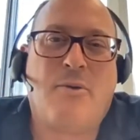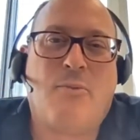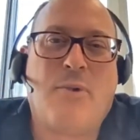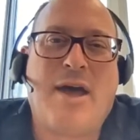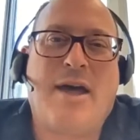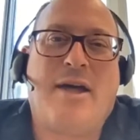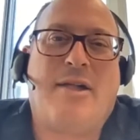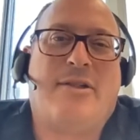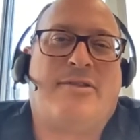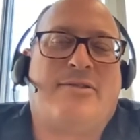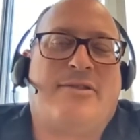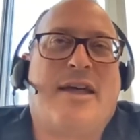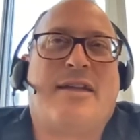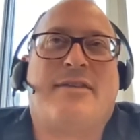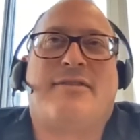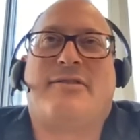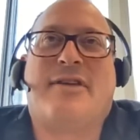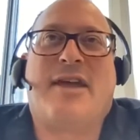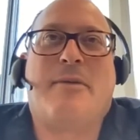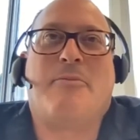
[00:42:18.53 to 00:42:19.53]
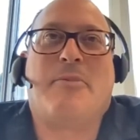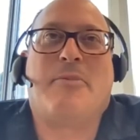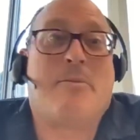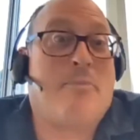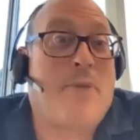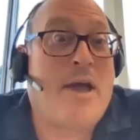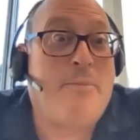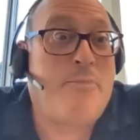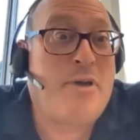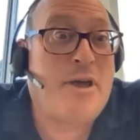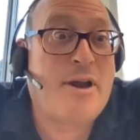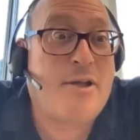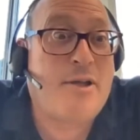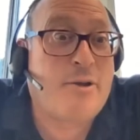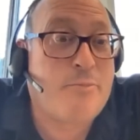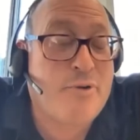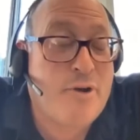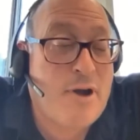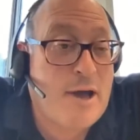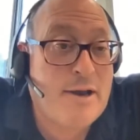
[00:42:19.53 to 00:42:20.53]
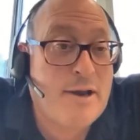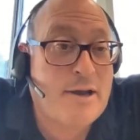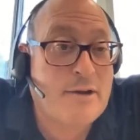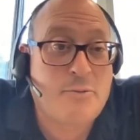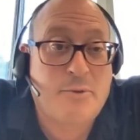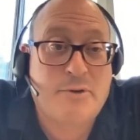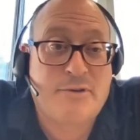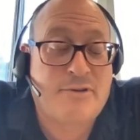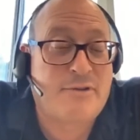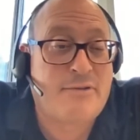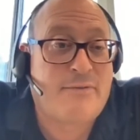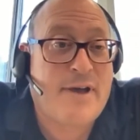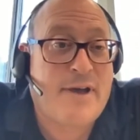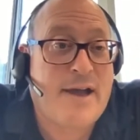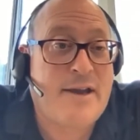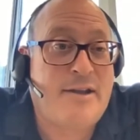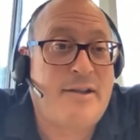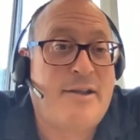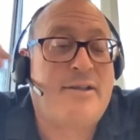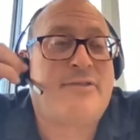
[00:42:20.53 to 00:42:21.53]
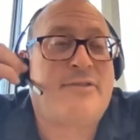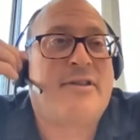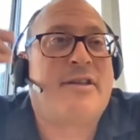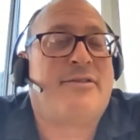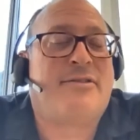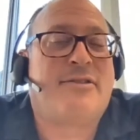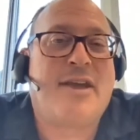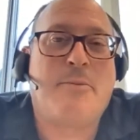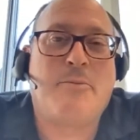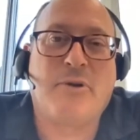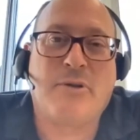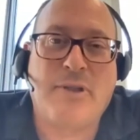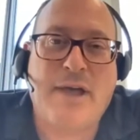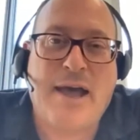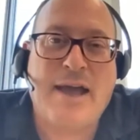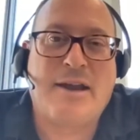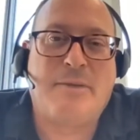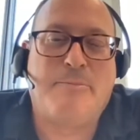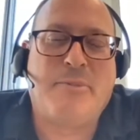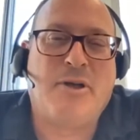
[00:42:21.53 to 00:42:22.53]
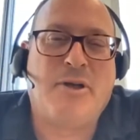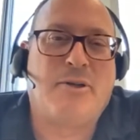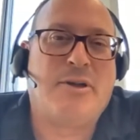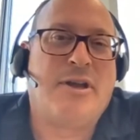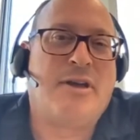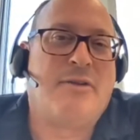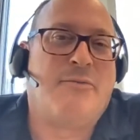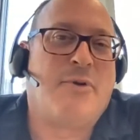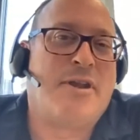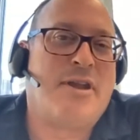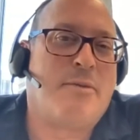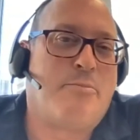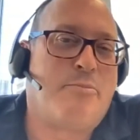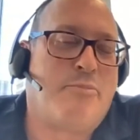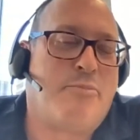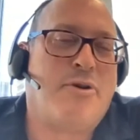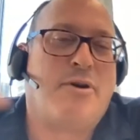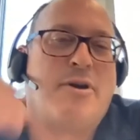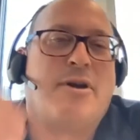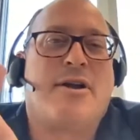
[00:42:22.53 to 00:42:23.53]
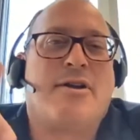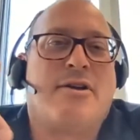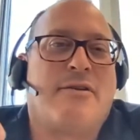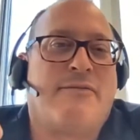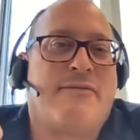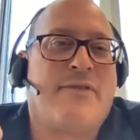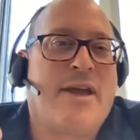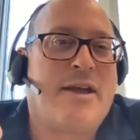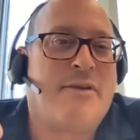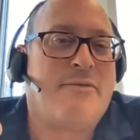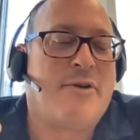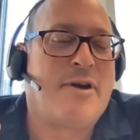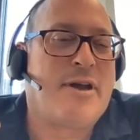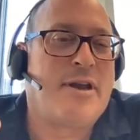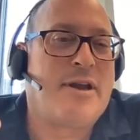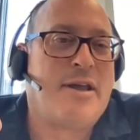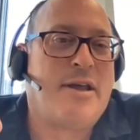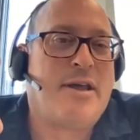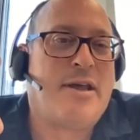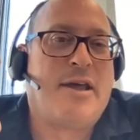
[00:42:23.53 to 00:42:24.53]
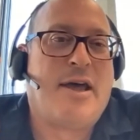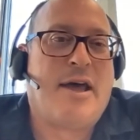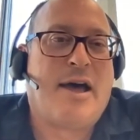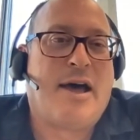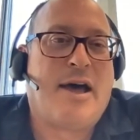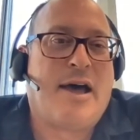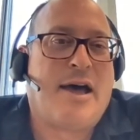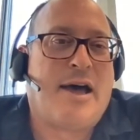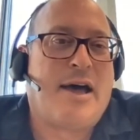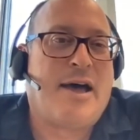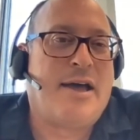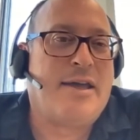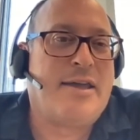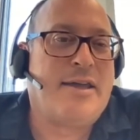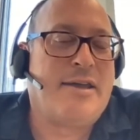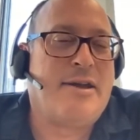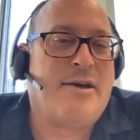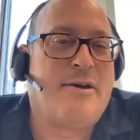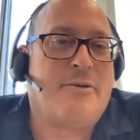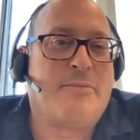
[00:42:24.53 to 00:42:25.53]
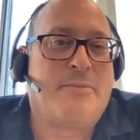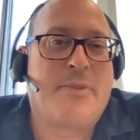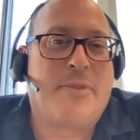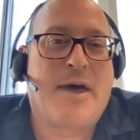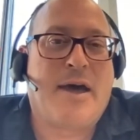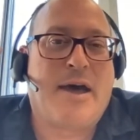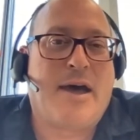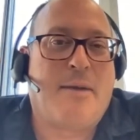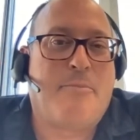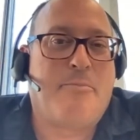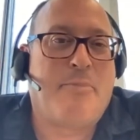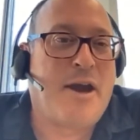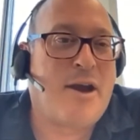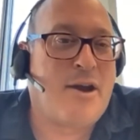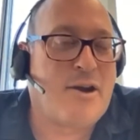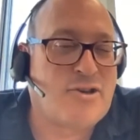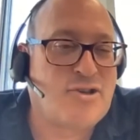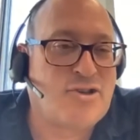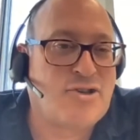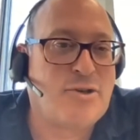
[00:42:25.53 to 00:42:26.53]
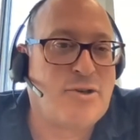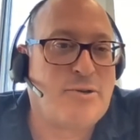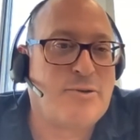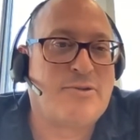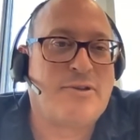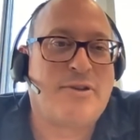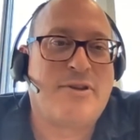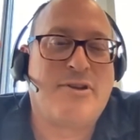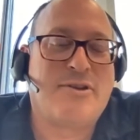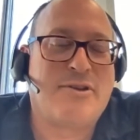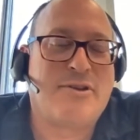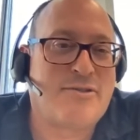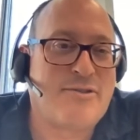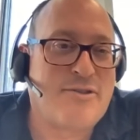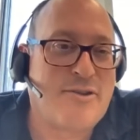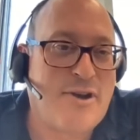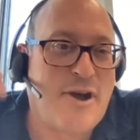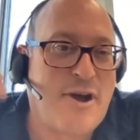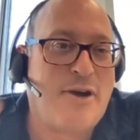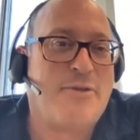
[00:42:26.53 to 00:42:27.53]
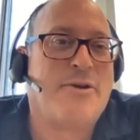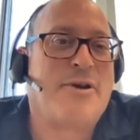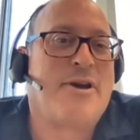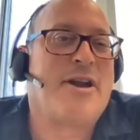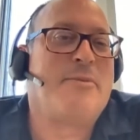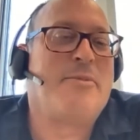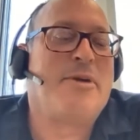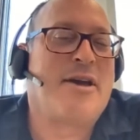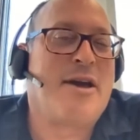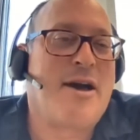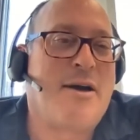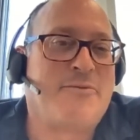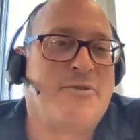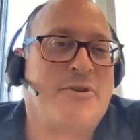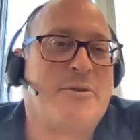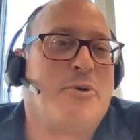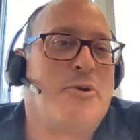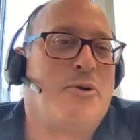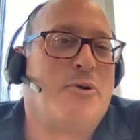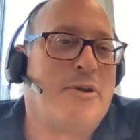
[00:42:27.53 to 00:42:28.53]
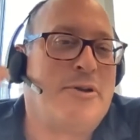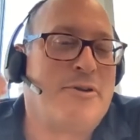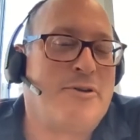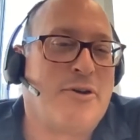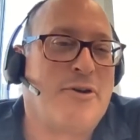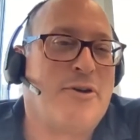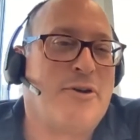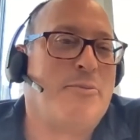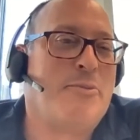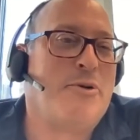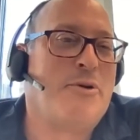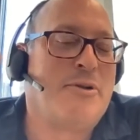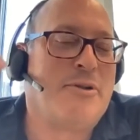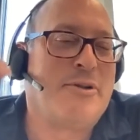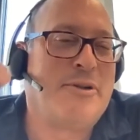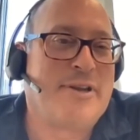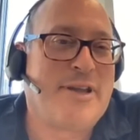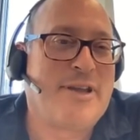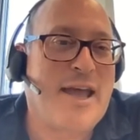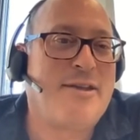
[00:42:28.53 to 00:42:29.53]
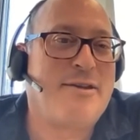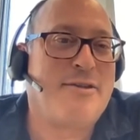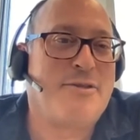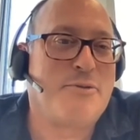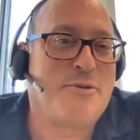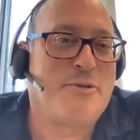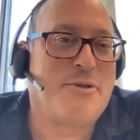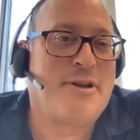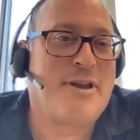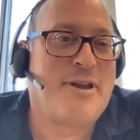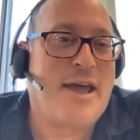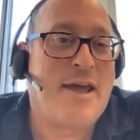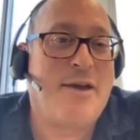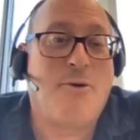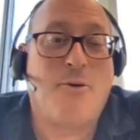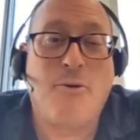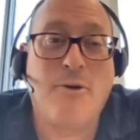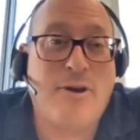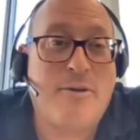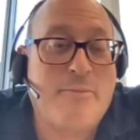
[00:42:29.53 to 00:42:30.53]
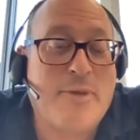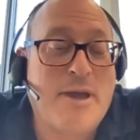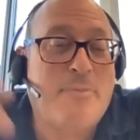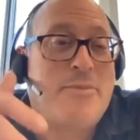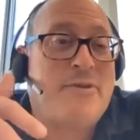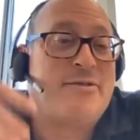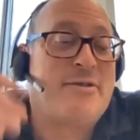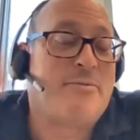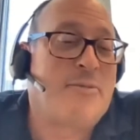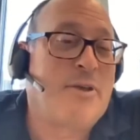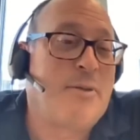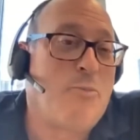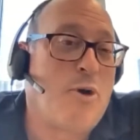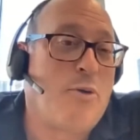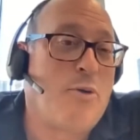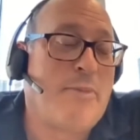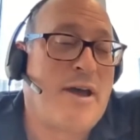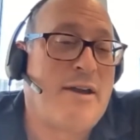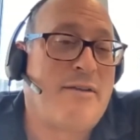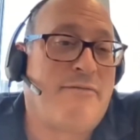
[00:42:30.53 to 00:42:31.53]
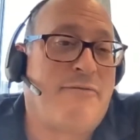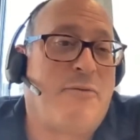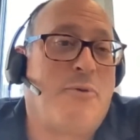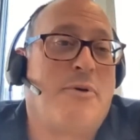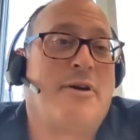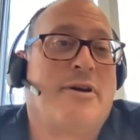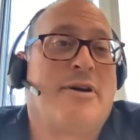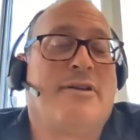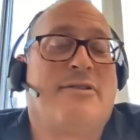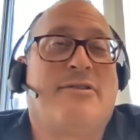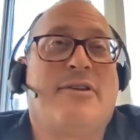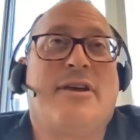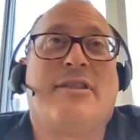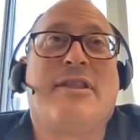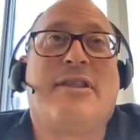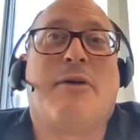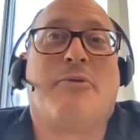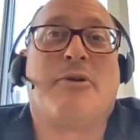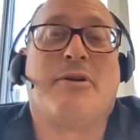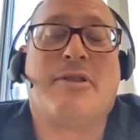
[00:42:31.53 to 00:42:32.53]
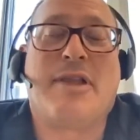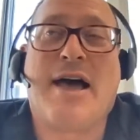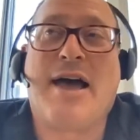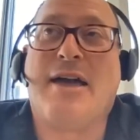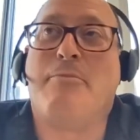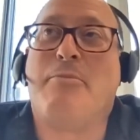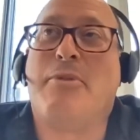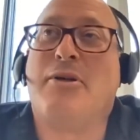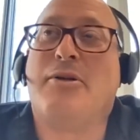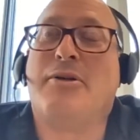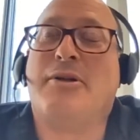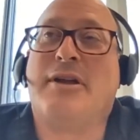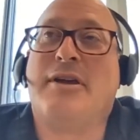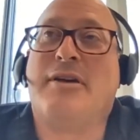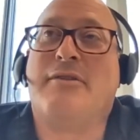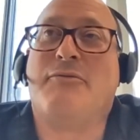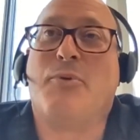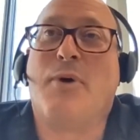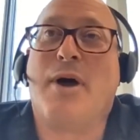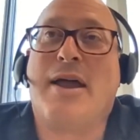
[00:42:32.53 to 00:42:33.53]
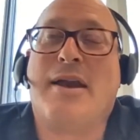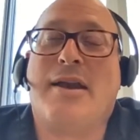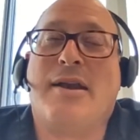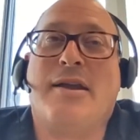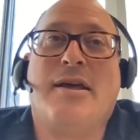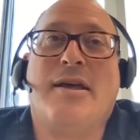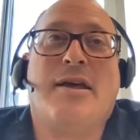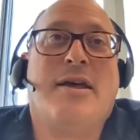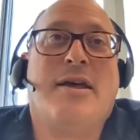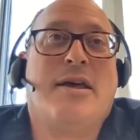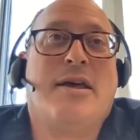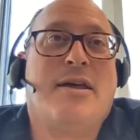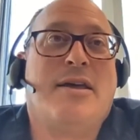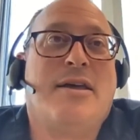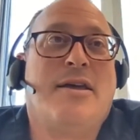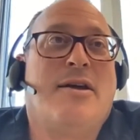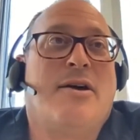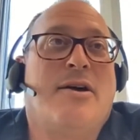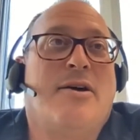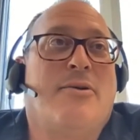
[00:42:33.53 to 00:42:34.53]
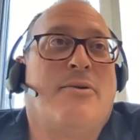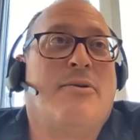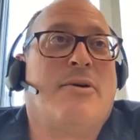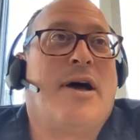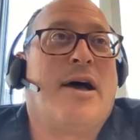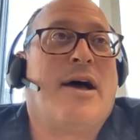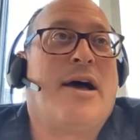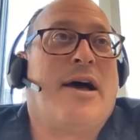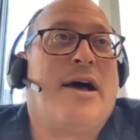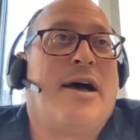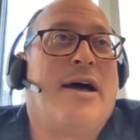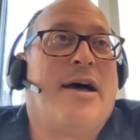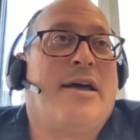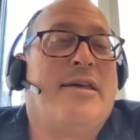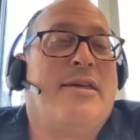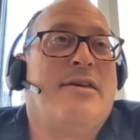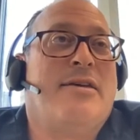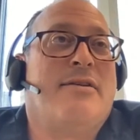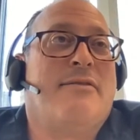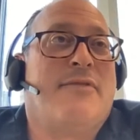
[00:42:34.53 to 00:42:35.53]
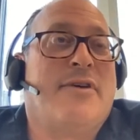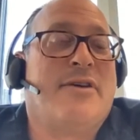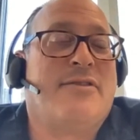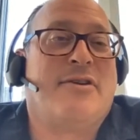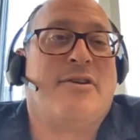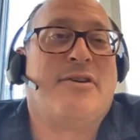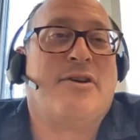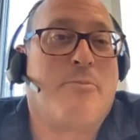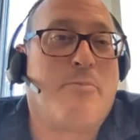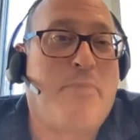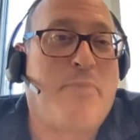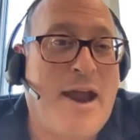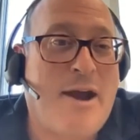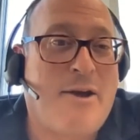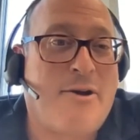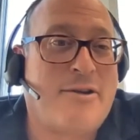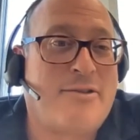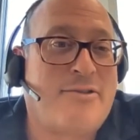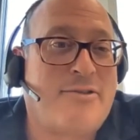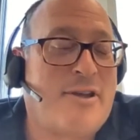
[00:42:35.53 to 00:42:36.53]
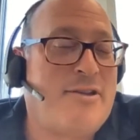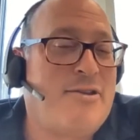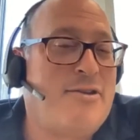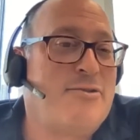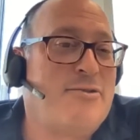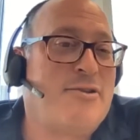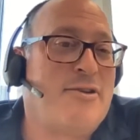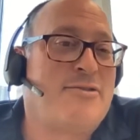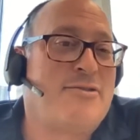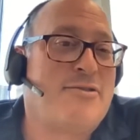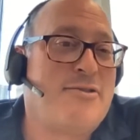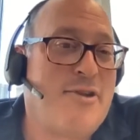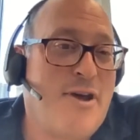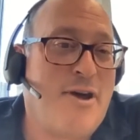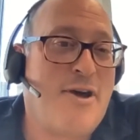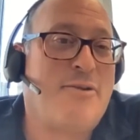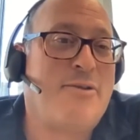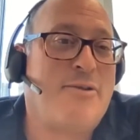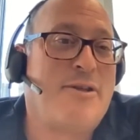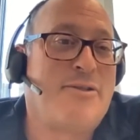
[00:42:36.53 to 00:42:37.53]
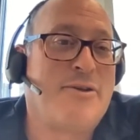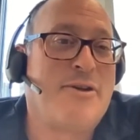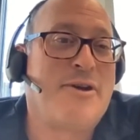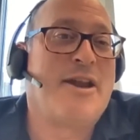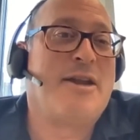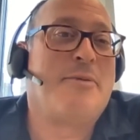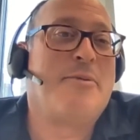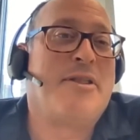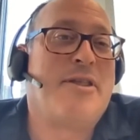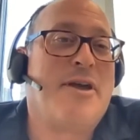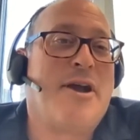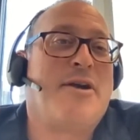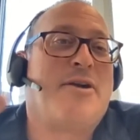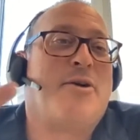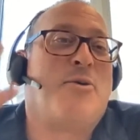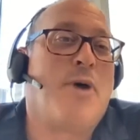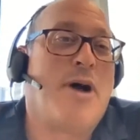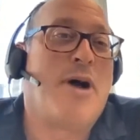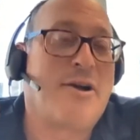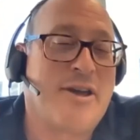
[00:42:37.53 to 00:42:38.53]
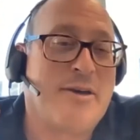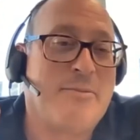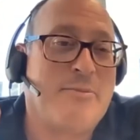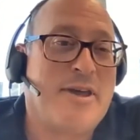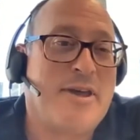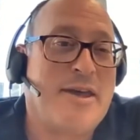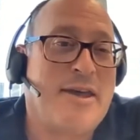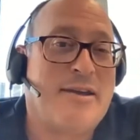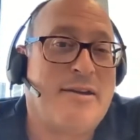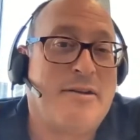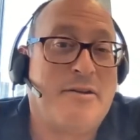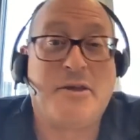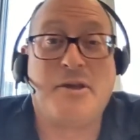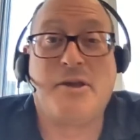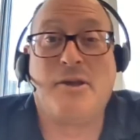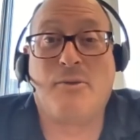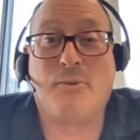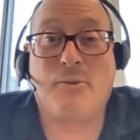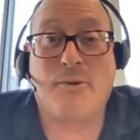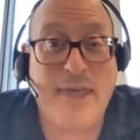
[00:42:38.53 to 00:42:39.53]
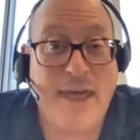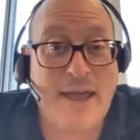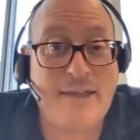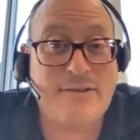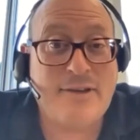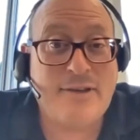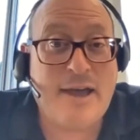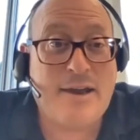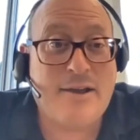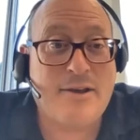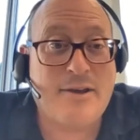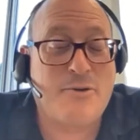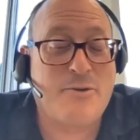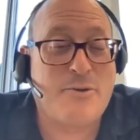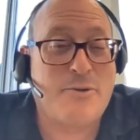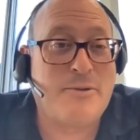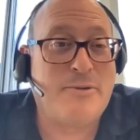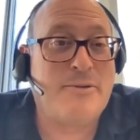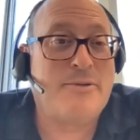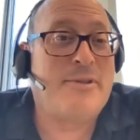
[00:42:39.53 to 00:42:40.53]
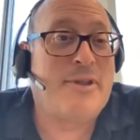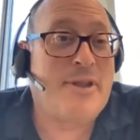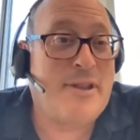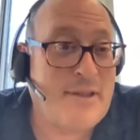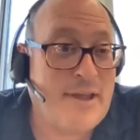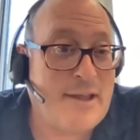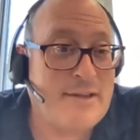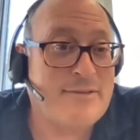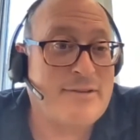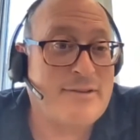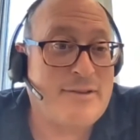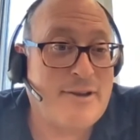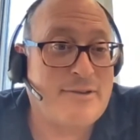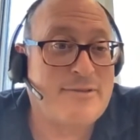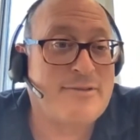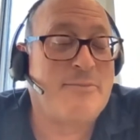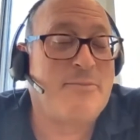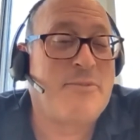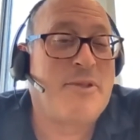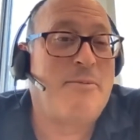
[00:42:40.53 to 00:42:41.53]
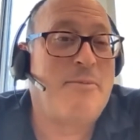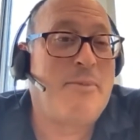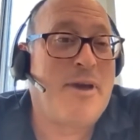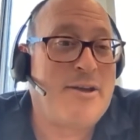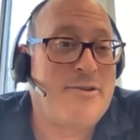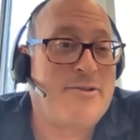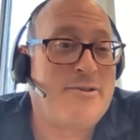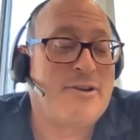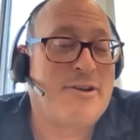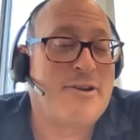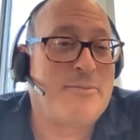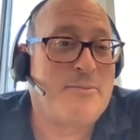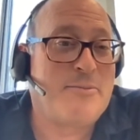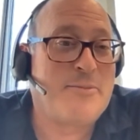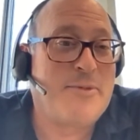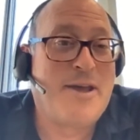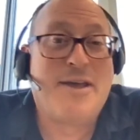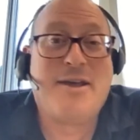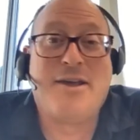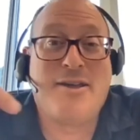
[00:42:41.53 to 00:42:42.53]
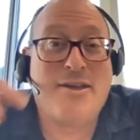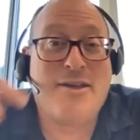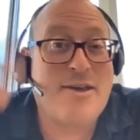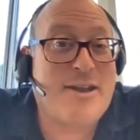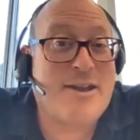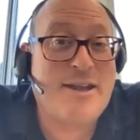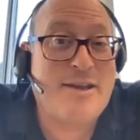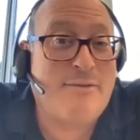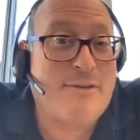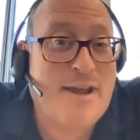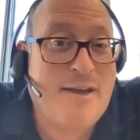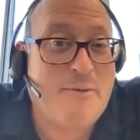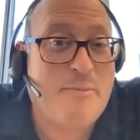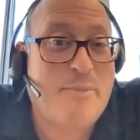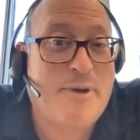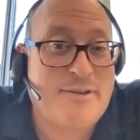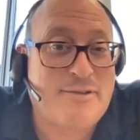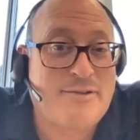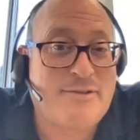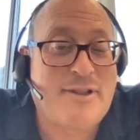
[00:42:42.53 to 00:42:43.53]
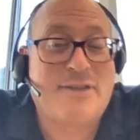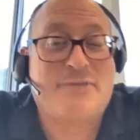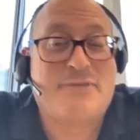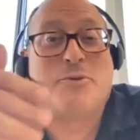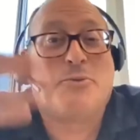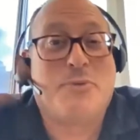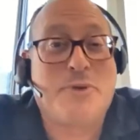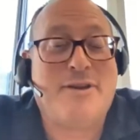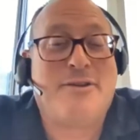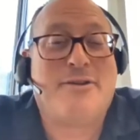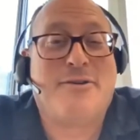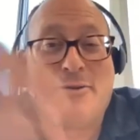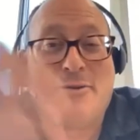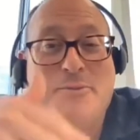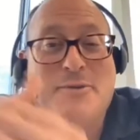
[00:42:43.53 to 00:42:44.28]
Well, it's that same, it might be another product, which is fine. It's that same reliability of when you put on your favorite, pair of shoes and you just know they're going to be comfortable and durable and get you through the day. Or it might be something more metaphoric. It's like that reliability of when, you visit your parents and you just know that they're going to be there to welcome you in. Well, that's kind of cool. And then that's, something manager you can even have a bunch, and that's what we do.